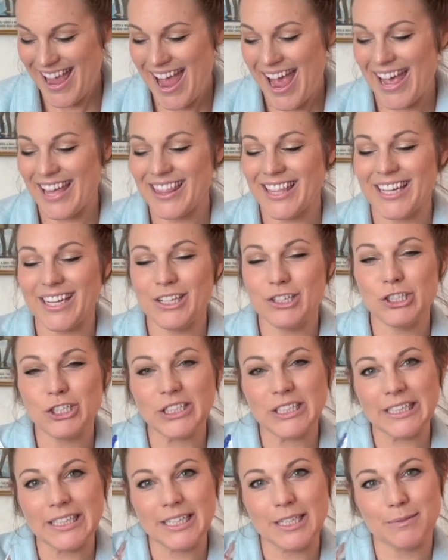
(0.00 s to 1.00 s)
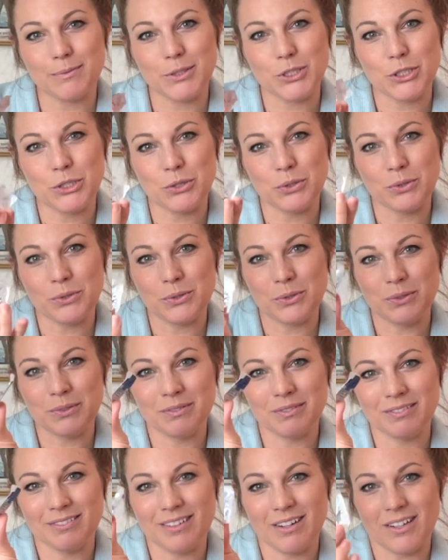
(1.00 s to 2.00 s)
and then I usually keep two
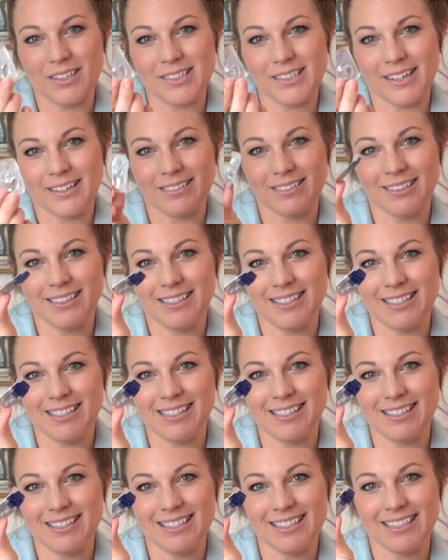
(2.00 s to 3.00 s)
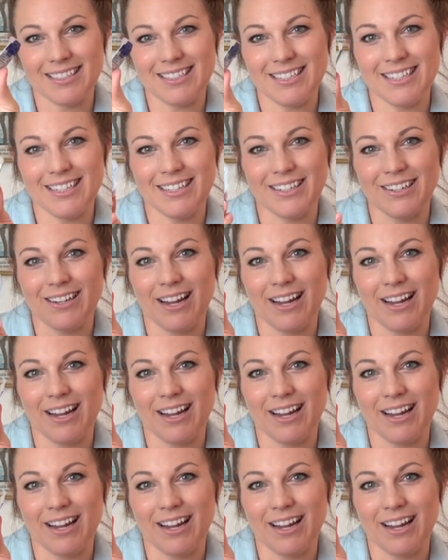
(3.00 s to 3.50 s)
contact lenses in here.